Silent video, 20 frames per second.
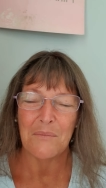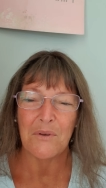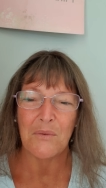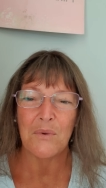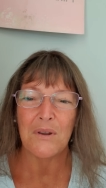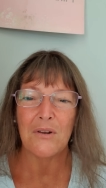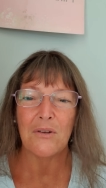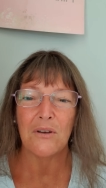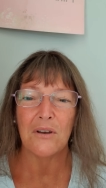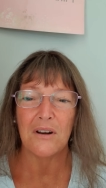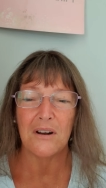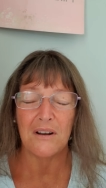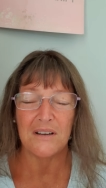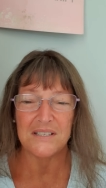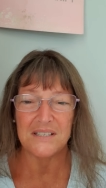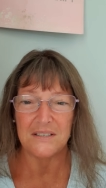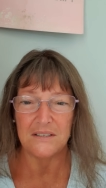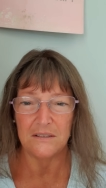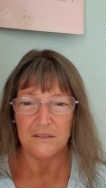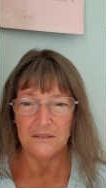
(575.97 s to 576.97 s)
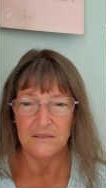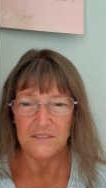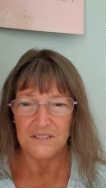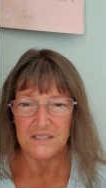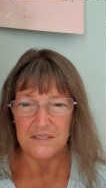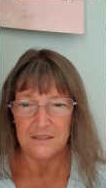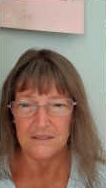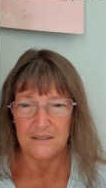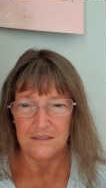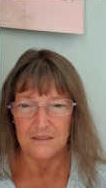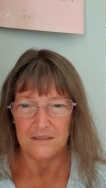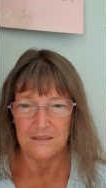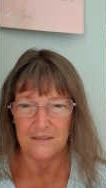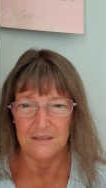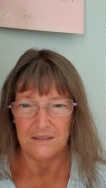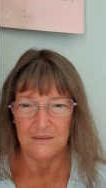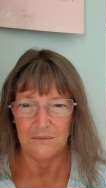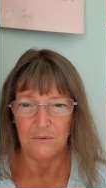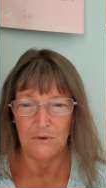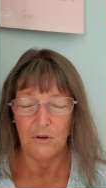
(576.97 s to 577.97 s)
we look at ourselves.
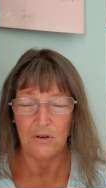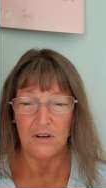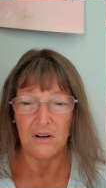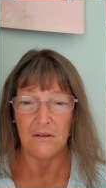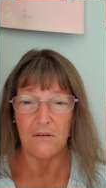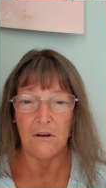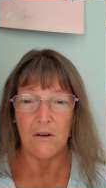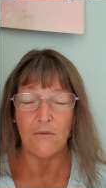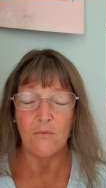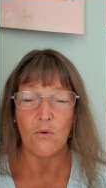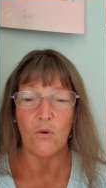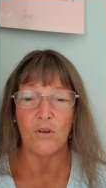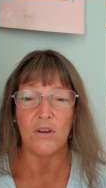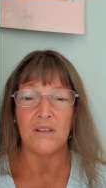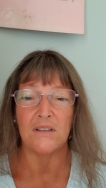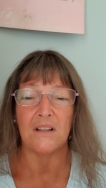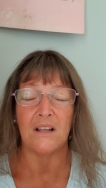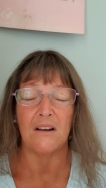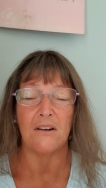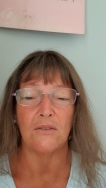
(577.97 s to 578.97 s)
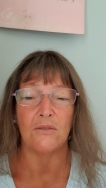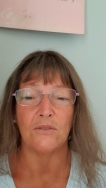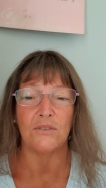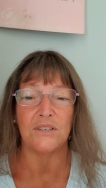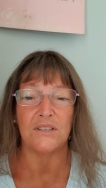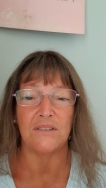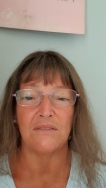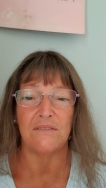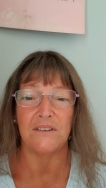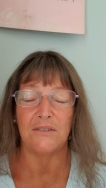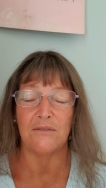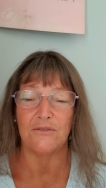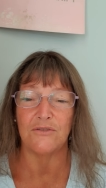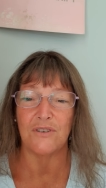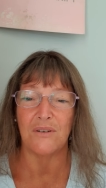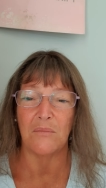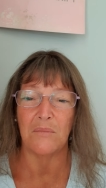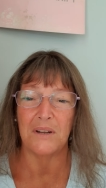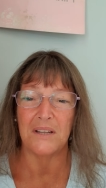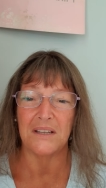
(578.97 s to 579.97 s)
We look at our own walk in the Lord in the fear and
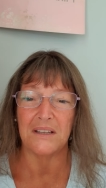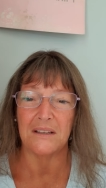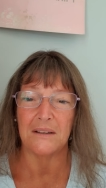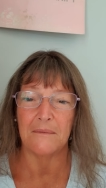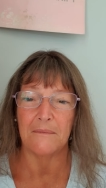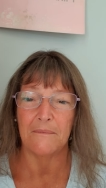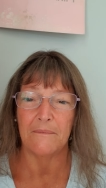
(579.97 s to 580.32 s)
trembling.